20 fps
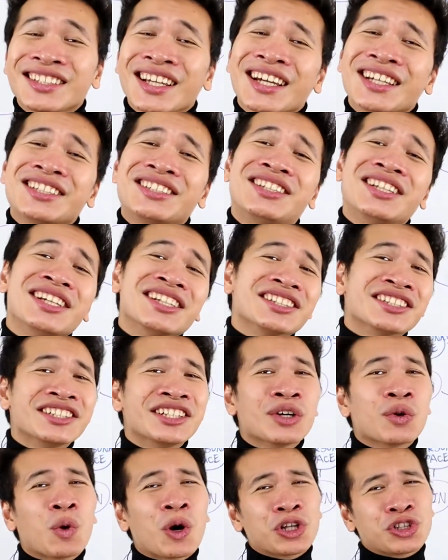say
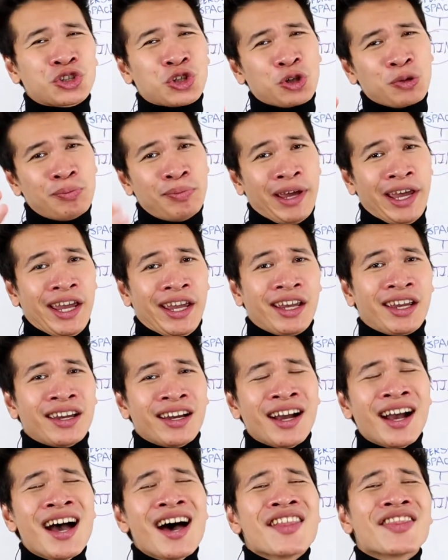Disney was your bae.
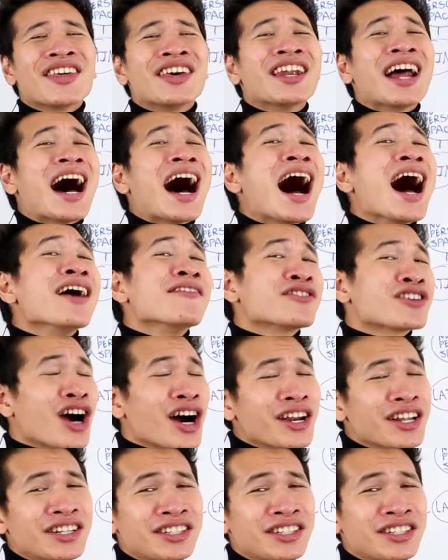Then I've got